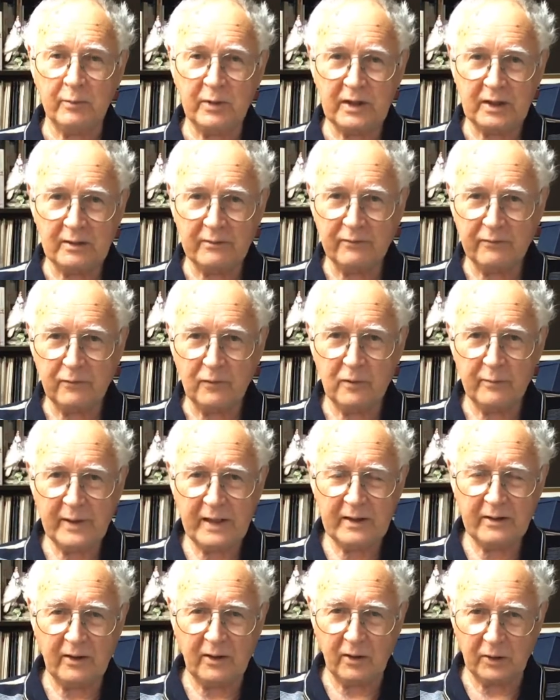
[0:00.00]
medium
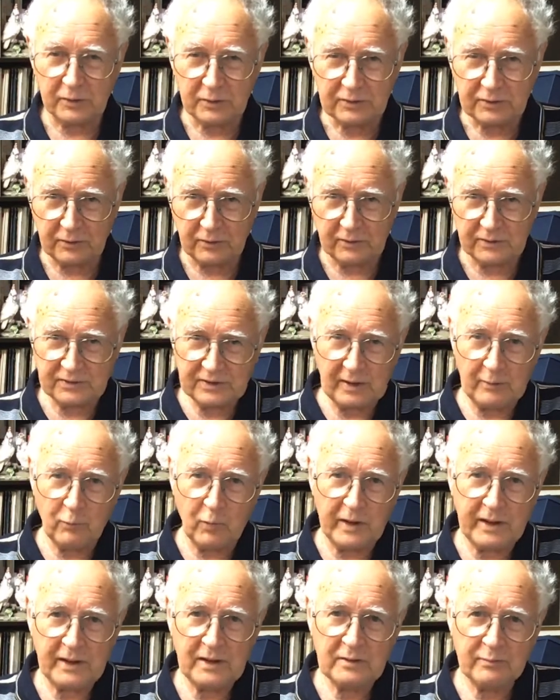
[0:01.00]
format, and I used it on some
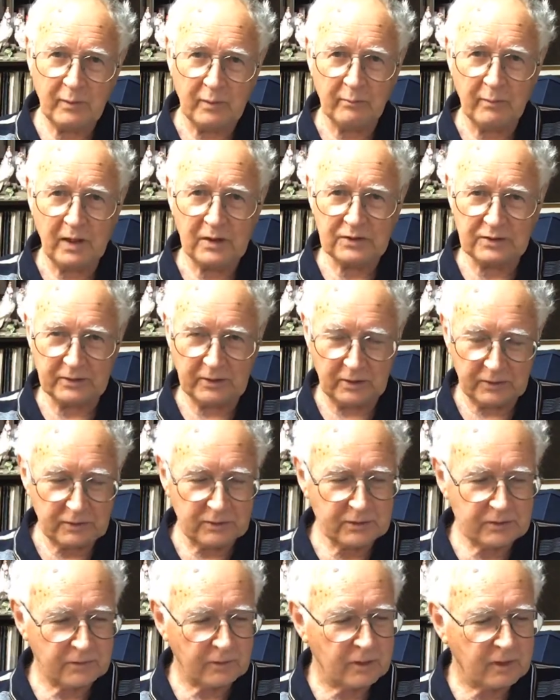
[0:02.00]
weddings, but mostly I
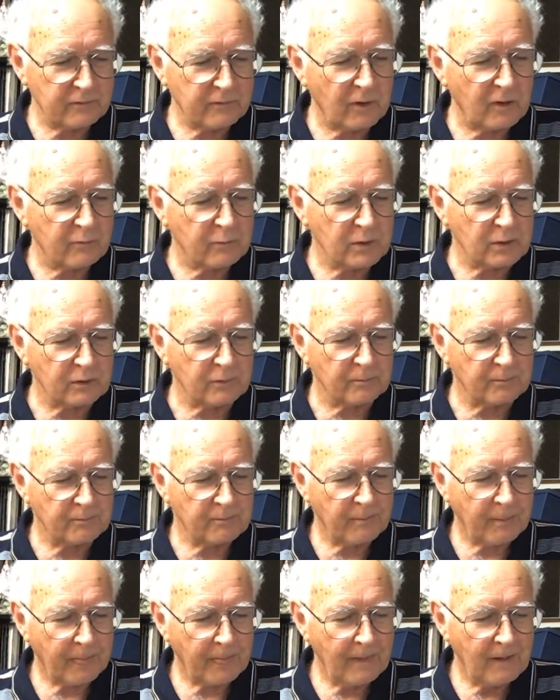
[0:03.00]
used 35mm.
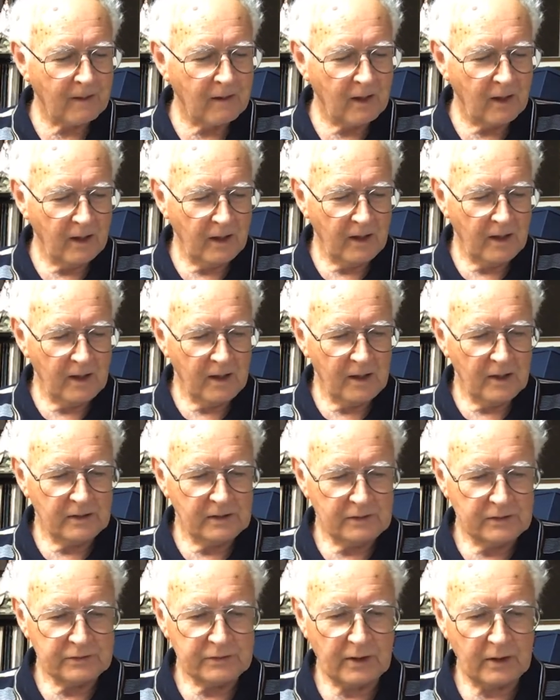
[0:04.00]

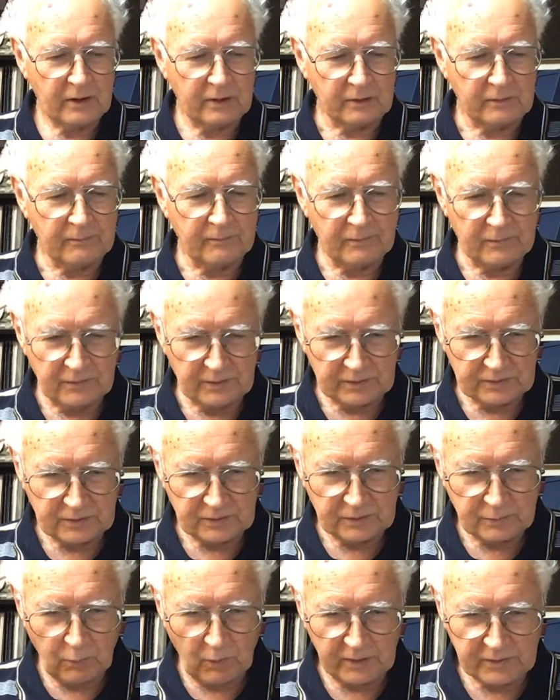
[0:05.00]
So this
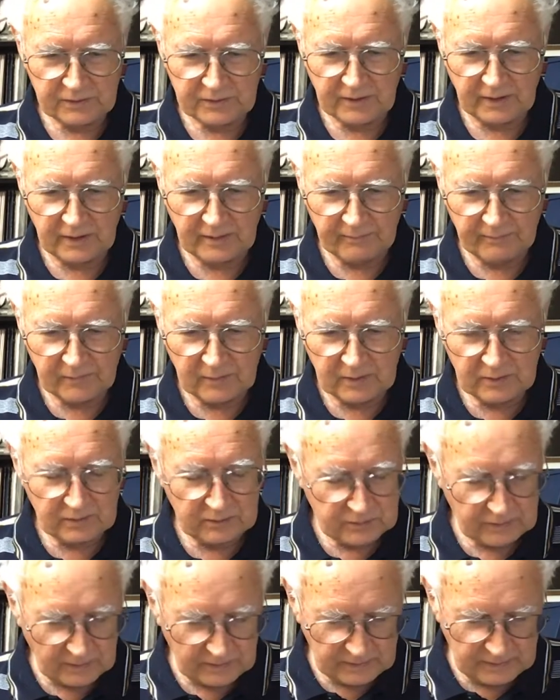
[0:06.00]
is what
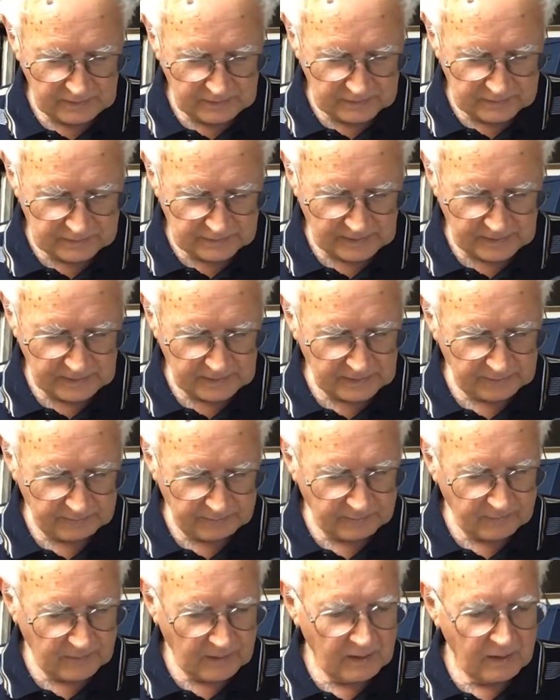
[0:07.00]
Tony is saying.
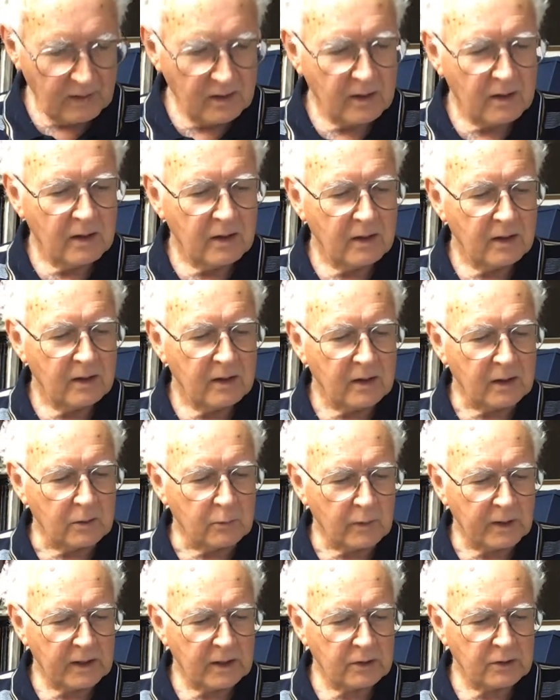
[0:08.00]
In
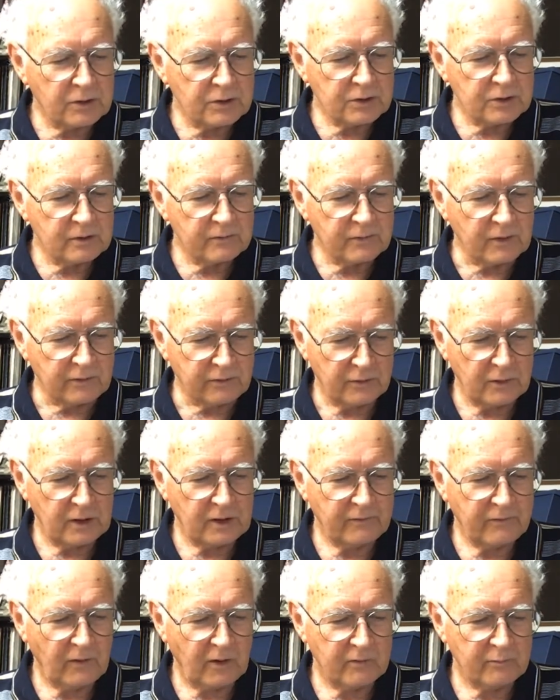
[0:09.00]
recognition of the
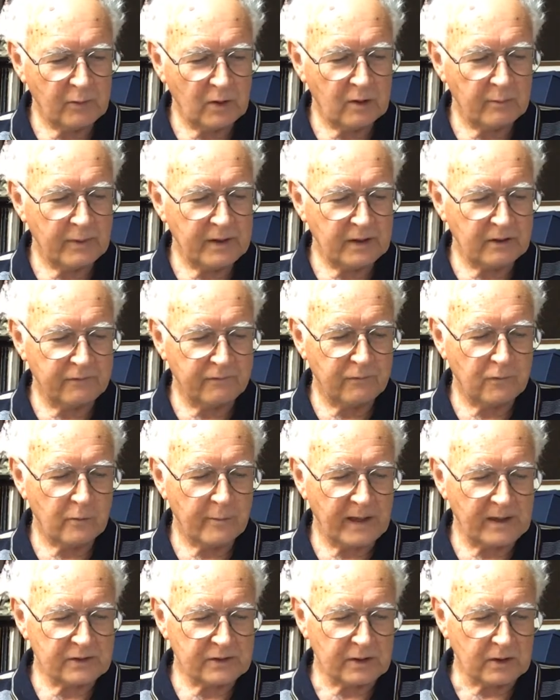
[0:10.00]
35mm
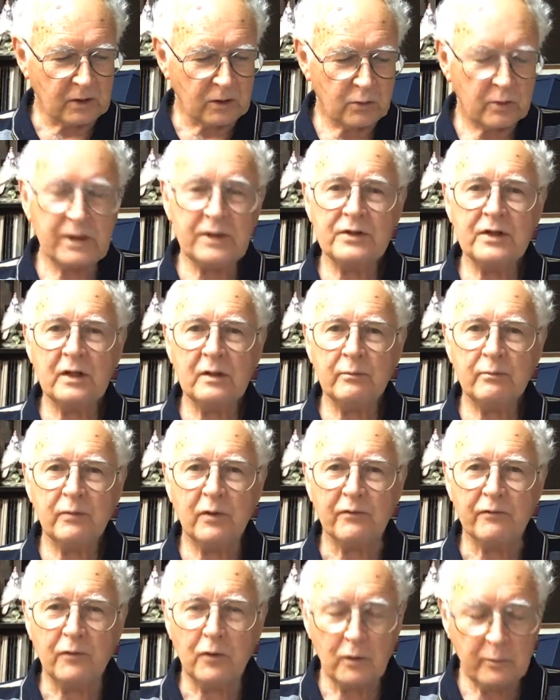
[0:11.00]
format's increasing
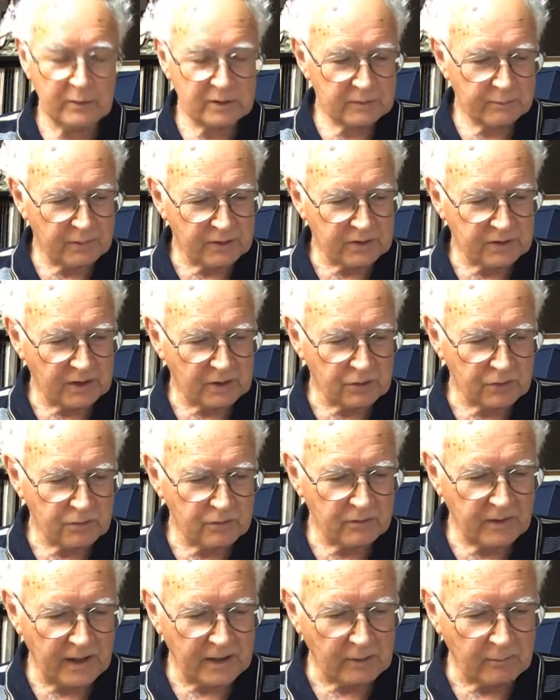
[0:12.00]
performance
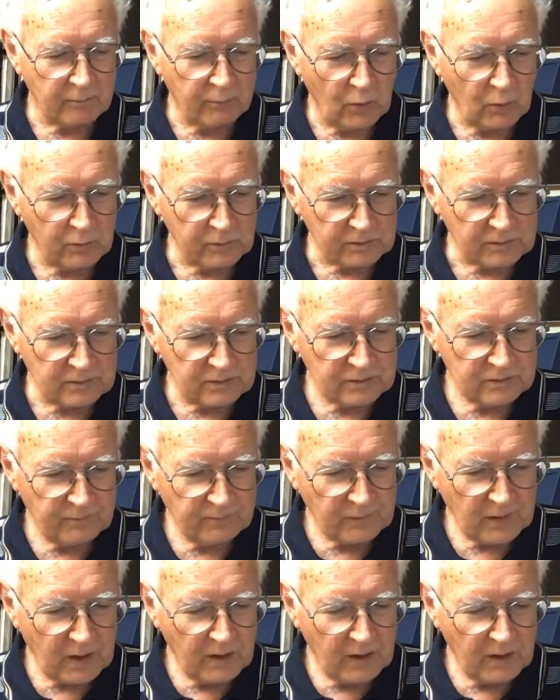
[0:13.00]
potential and importance,